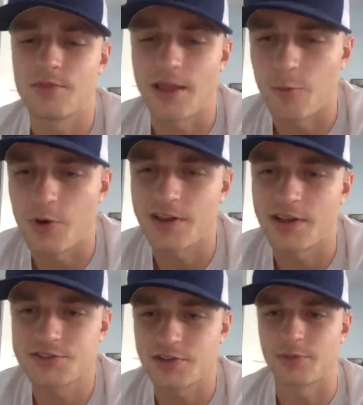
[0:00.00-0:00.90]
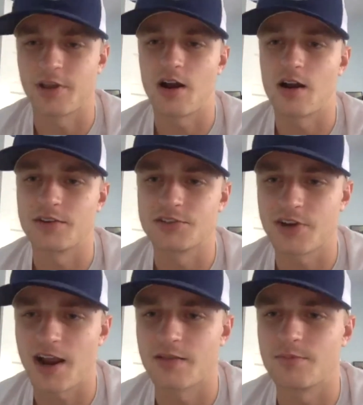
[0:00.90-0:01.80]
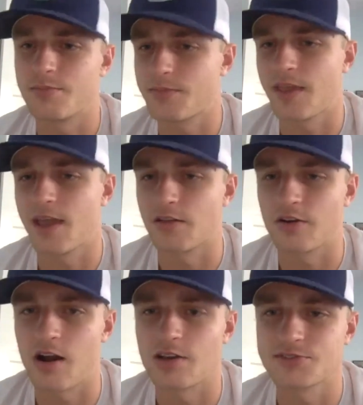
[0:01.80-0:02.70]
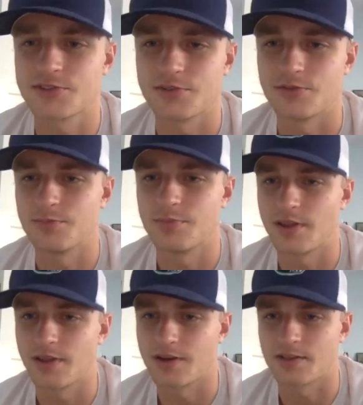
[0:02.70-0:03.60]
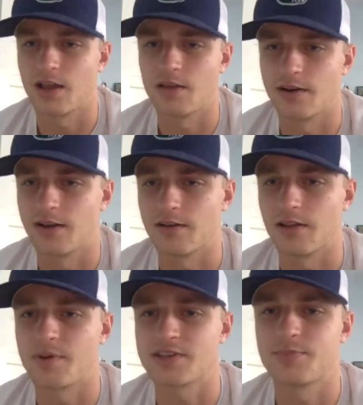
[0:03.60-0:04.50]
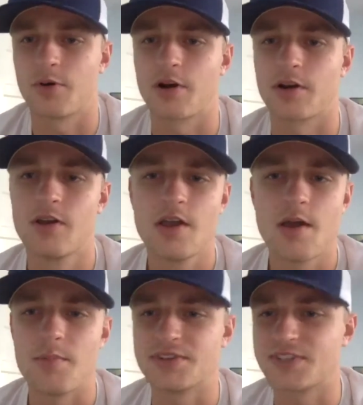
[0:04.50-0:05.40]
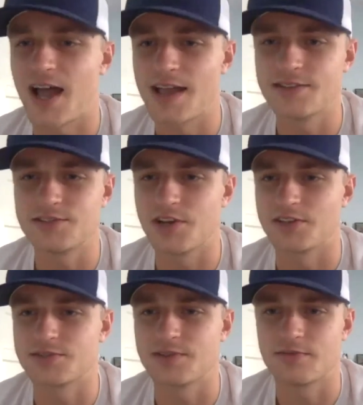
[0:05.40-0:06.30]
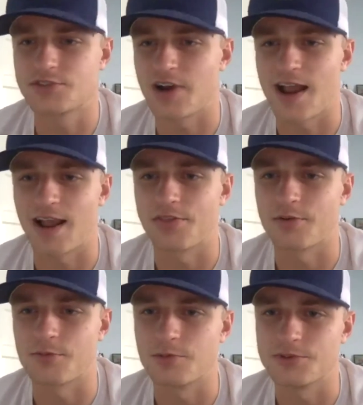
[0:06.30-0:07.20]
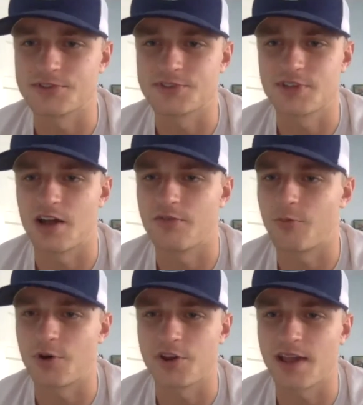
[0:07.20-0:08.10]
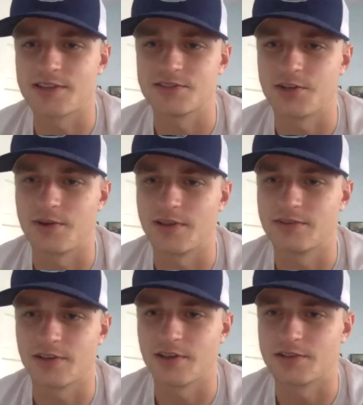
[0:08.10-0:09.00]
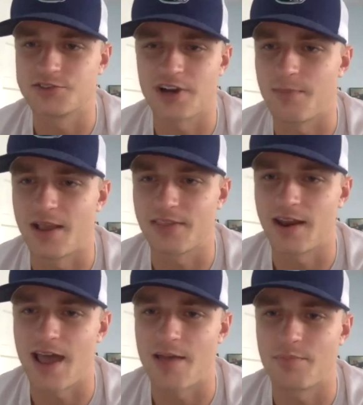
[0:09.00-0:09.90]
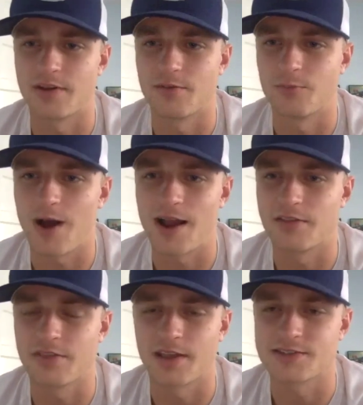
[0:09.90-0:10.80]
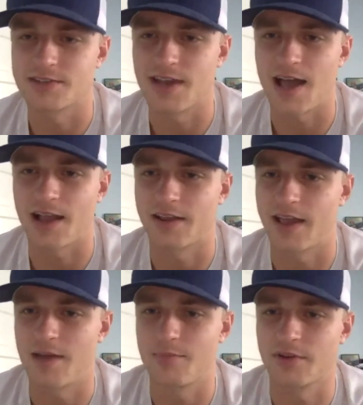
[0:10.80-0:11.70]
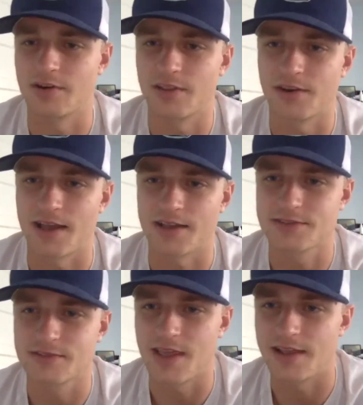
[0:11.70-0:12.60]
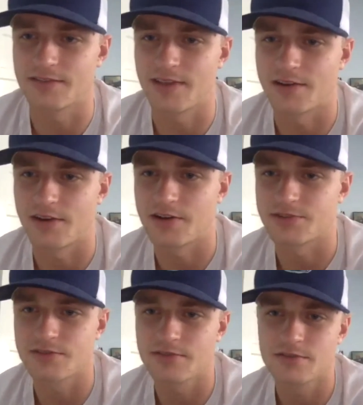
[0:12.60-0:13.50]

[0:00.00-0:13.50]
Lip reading: working extremely hard to try to get lacrosse to be an Olympic sport. Besides just trying out the rules and stuff. What are you guys doing to try to make that happen? And why do you think it's not going to happen in the next 8 to 10 years?